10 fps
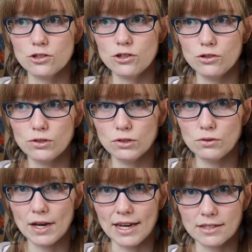
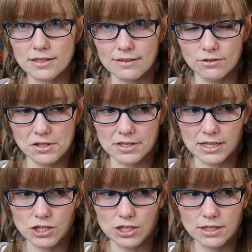two ant
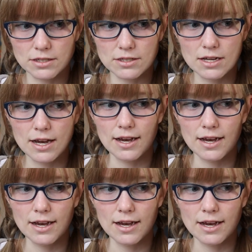civilizations